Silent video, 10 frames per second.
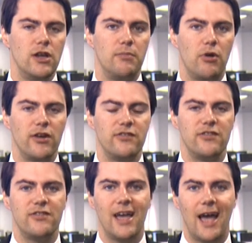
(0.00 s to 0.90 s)

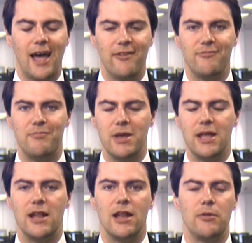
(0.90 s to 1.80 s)
prices have
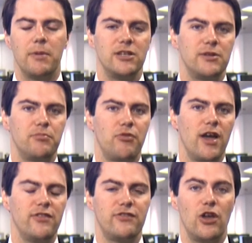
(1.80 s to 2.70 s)
been a little bit
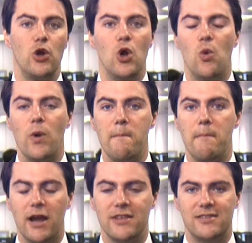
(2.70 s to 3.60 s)
depressed, so we
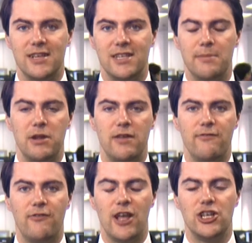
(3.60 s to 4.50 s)
might see a dip in
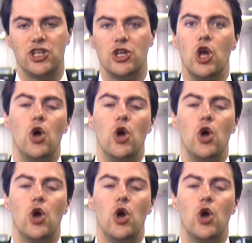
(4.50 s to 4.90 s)
inflation.